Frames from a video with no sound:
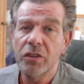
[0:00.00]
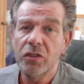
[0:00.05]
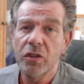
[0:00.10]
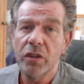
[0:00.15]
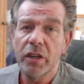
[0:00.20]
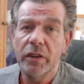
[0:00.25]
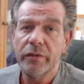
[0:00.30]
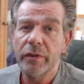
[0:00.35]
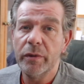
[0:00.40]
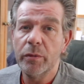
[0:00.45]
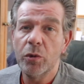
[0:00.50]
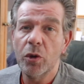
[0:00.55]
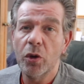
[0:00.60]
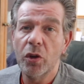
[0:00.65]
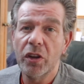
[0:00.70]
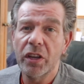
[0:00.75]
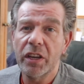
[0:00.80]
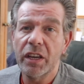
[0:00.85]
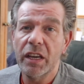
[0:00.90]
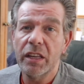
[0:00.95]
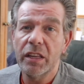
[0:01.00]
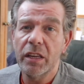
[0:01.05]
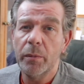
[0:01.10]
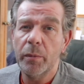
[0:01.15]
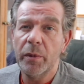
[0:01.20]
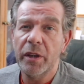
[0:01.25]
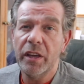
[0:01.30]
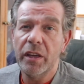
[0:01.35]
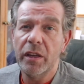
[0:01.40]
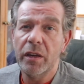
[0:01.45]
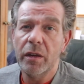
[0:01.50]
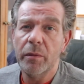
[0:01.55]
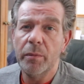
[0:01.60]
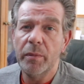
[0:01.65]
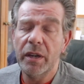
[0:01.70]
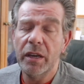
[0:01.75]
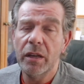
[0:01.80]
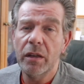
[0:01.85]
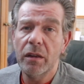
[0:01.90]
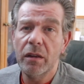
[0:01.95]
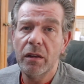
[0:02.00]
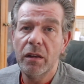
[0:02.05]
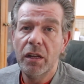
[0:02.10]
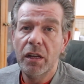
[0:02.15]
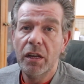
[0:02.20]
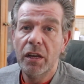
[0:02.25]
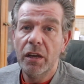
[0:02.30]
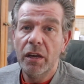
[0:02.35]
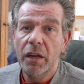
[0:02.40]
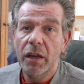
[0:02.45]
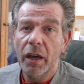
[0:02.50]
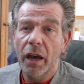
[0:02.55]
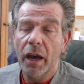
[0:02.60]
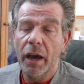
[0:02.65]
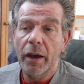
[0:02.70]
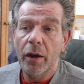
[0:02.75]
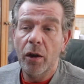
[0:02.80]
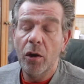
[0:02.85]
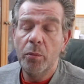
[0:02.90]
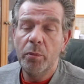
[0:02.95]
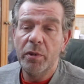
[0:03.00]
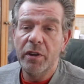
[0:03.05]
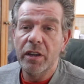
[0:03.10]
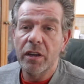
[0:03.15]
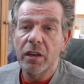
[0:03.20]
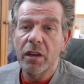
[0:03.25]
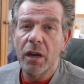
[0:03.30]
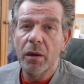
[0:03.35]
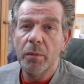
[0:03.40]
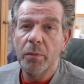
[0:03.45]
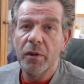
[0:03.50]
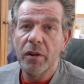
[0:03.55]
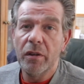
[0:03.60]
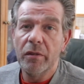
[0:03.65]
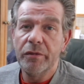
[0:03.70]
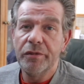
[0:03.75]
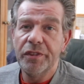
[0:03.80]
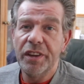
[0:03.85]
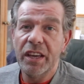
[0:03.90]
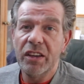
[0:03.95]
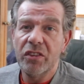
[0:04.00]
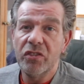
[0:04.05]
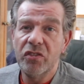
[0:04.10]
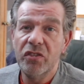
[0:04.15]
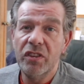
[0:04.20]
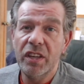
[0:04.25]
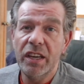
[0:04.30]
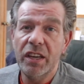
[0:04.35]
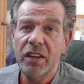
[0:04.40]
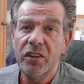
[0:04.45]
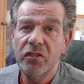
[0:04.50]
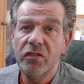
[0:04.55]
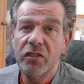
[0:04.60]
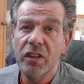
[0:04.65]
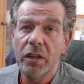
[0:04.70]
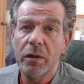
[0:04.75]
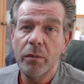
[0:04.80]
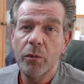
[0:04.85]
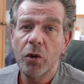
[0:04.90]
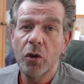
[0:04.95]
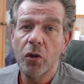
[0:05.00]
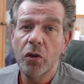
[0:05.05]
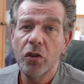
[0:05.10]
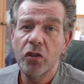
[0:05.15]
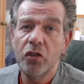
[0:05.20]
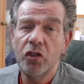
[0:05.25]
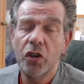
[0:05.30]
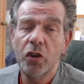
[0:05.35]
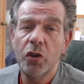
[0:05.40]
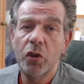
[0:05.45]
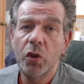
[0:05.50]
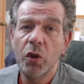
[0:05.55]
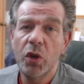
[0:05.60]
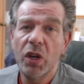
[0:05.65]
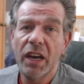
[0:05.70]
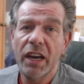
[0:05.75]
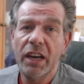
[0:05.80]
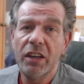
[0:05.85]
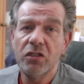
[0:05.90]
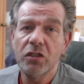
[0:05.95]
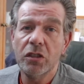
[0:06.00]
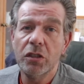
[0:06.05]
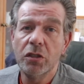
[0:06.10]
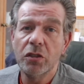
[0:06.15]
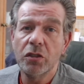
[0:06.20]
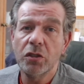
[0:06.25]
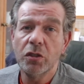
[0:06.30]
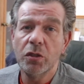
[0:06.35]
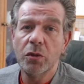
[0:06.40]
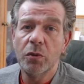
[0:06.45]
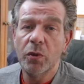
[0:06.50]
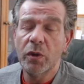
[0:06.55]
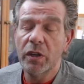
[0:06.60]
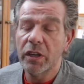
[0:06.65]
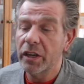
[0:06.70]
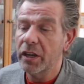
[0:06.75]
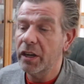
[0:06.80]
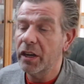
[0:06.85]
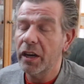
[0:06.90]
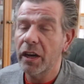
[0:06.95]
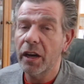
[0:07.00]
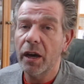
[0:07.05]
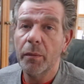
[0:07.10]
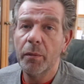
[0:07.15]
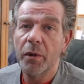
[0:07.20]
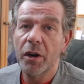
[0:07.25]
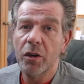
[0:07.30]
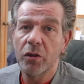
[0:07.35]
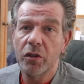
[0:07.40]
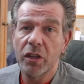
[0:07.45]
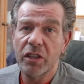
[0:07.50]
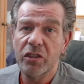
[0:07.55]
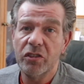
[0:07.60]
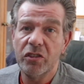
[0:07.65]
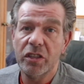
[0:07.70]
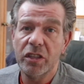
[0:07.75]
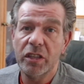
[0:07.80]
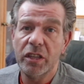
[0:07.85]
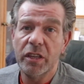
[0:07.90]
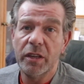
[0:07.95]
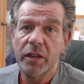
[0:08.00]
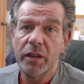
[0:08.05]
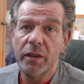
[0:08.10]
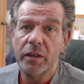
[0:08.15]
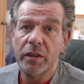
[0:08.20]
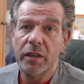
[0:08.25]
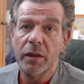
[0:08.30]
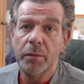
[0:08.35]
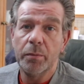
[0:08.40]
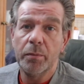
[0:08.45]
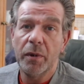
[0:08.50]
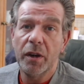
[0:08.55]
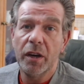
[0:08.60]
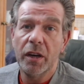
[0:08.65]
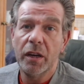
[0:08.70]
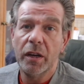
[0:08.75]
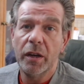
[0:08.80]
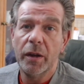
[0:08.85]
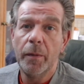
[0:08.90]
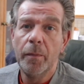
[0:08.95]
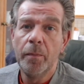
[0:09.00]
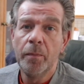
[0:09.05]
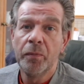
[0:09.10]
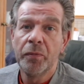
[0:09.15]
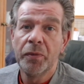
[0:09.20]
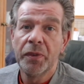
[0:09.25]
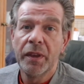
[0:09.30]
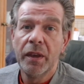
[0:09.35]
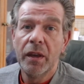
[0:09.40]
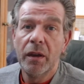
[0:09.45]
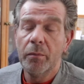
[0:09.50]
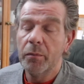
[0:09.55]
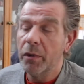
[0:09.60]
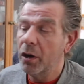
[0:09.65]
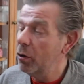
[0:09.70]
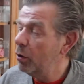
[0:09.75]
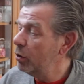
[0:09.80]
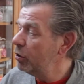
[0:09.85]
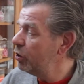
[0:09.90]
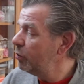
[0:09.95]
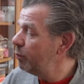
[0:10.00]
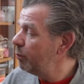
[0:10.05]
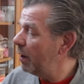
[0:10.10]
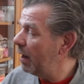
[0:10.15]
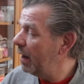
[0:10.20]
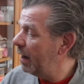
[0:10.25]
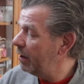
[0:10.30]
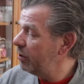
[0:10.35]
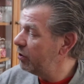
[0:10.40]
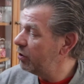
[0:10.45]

So if I'm gonna get them in the mail, I hope in a couple of next days, then I'm gonna show you guys also about that power supply.